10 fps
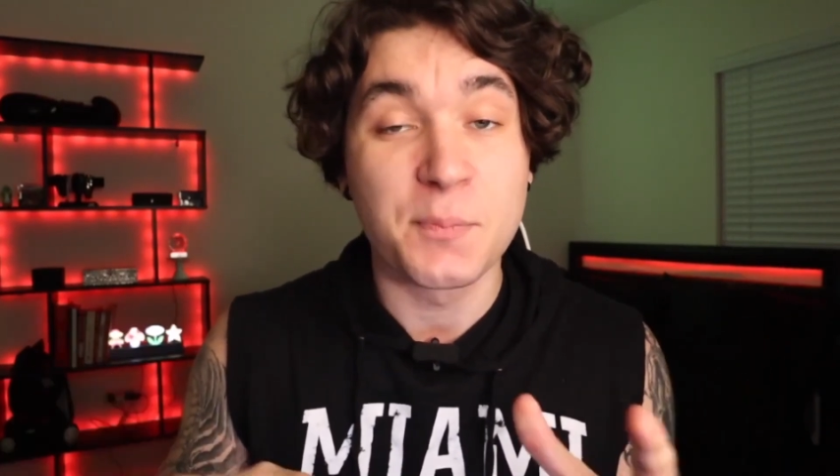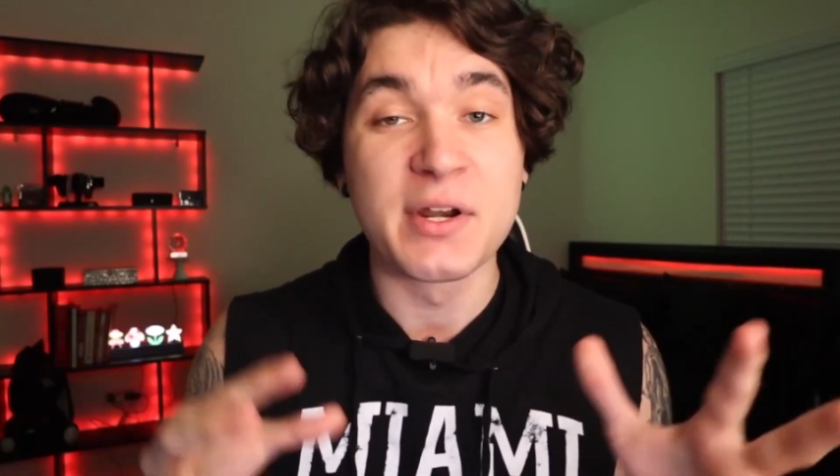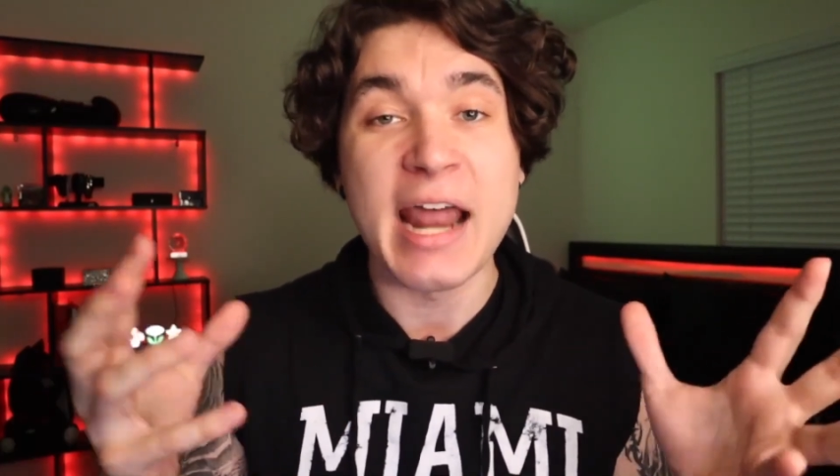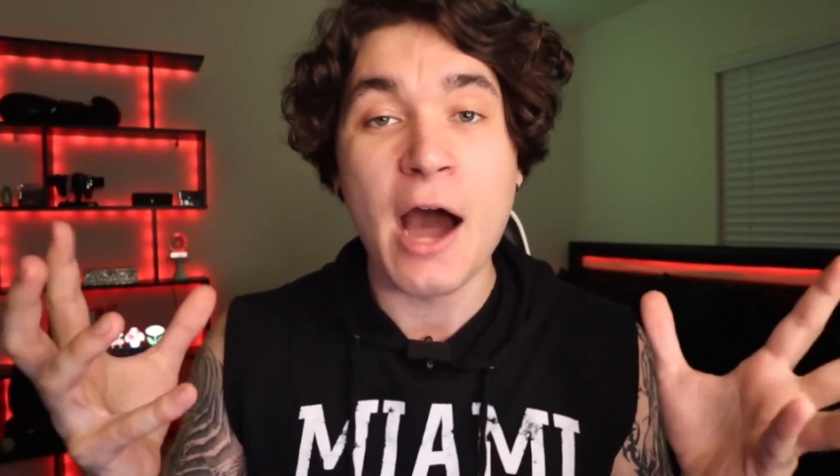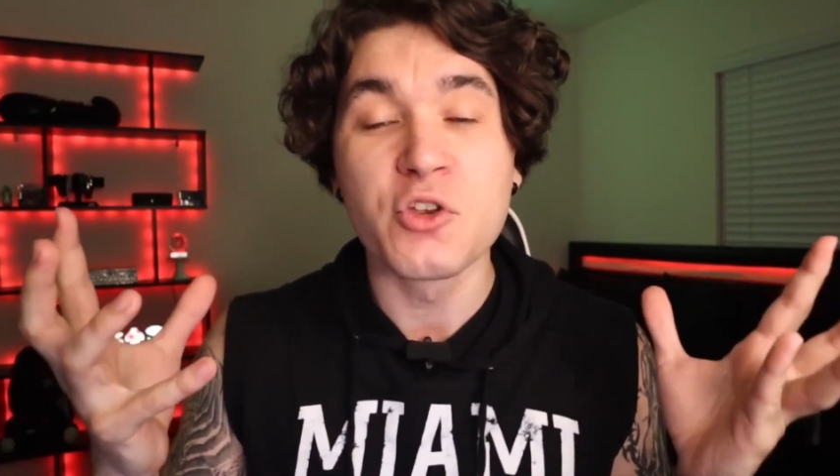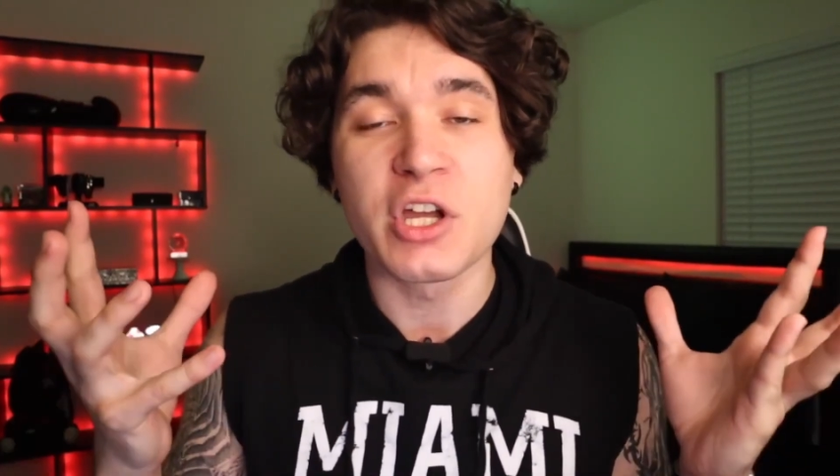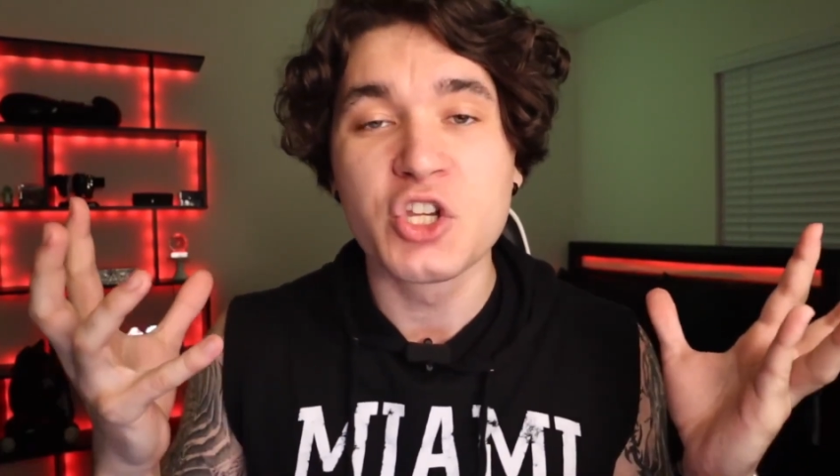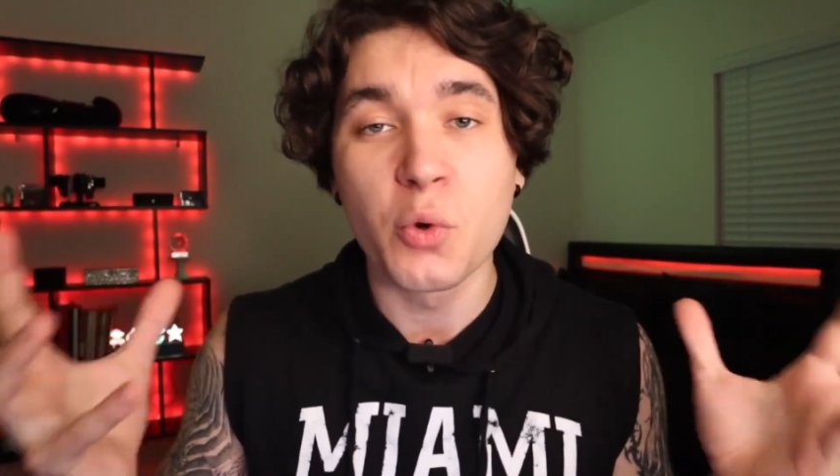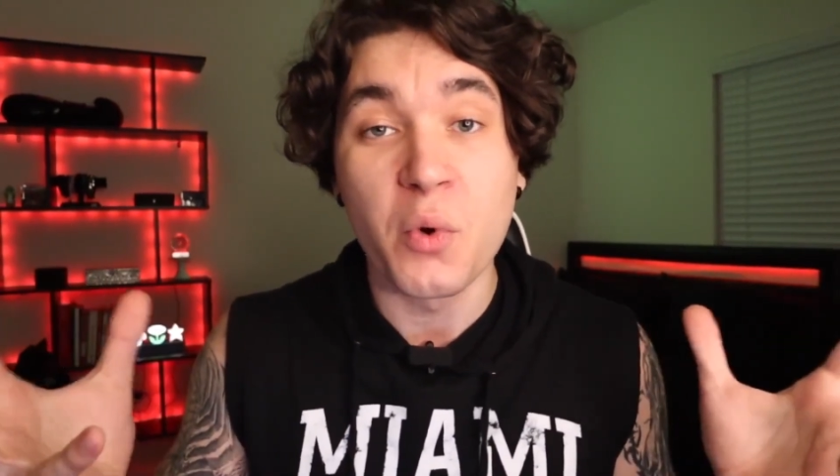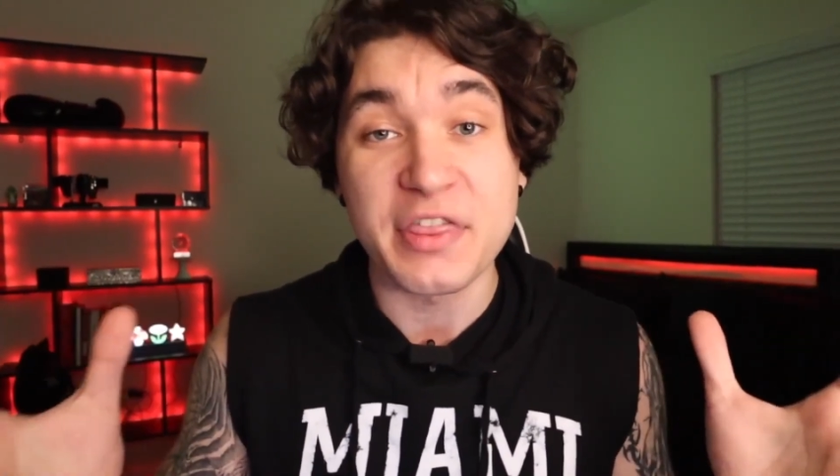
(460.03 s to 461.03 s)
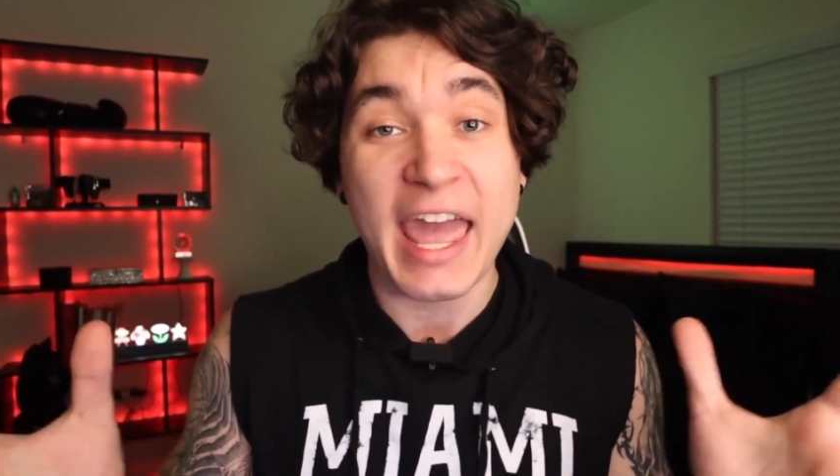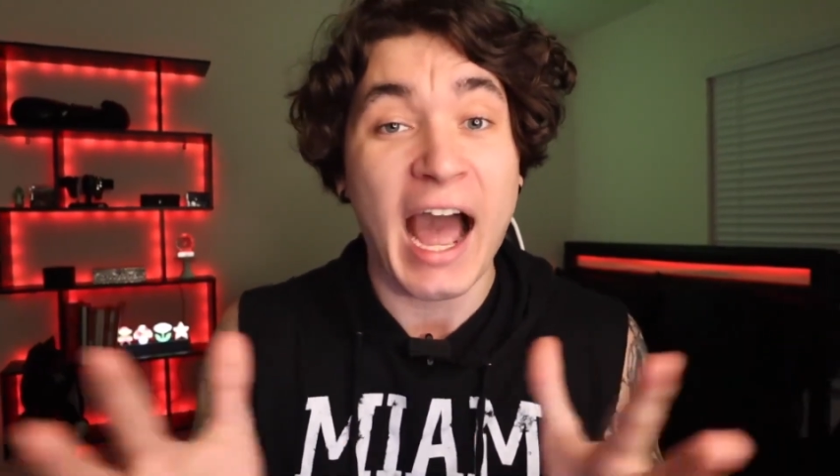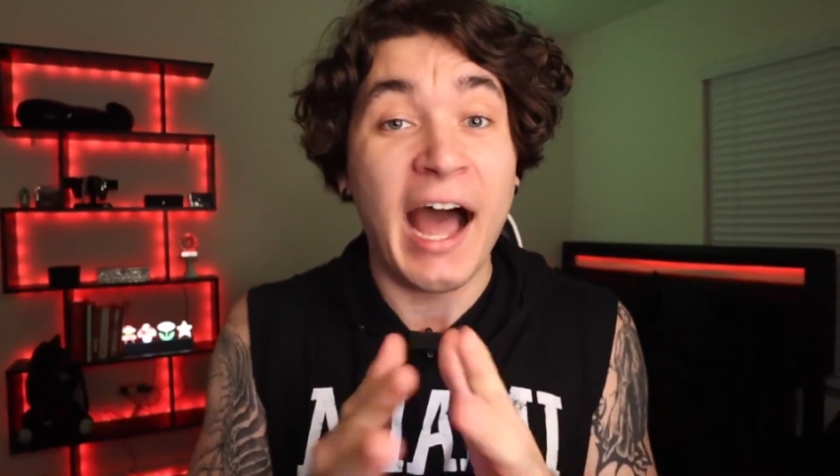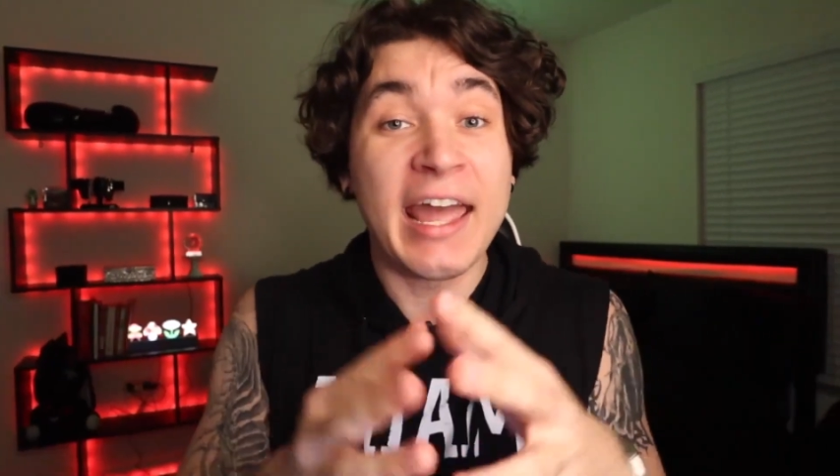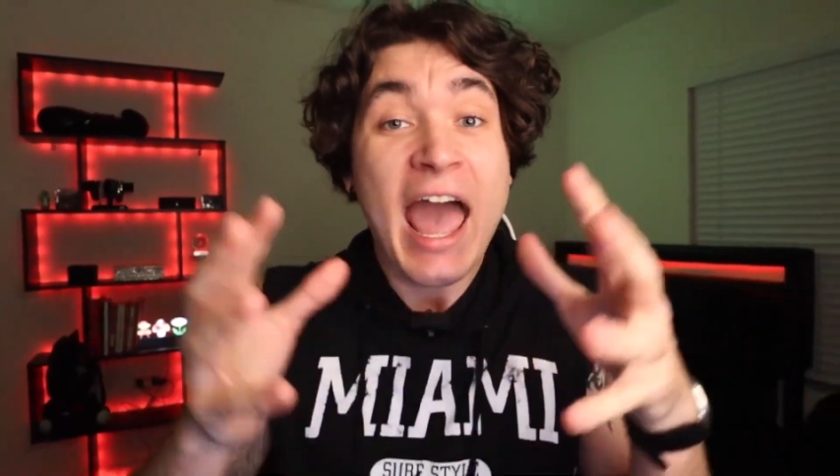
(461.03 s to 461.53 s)
but now you can do it with
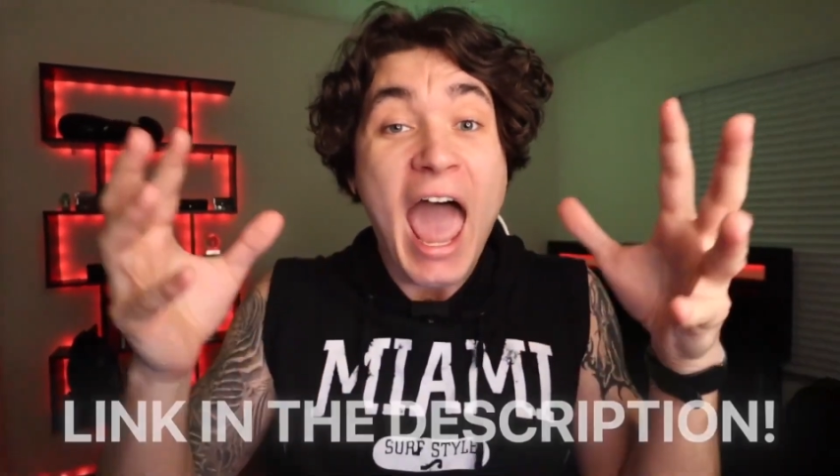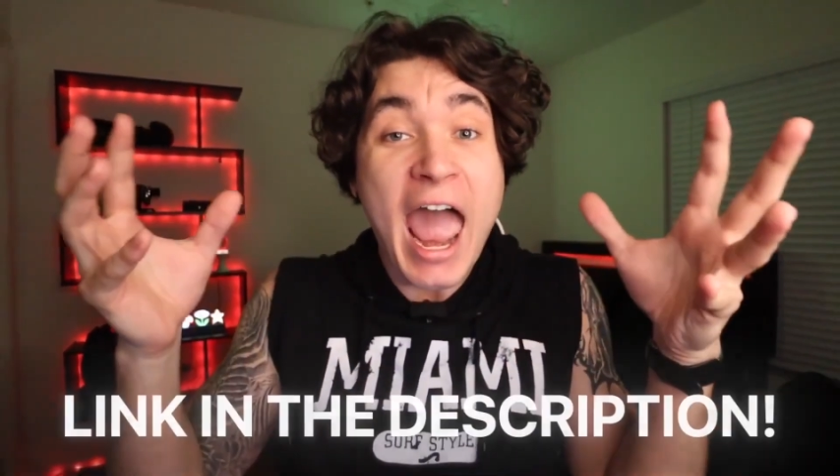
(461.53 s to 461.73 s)
AI.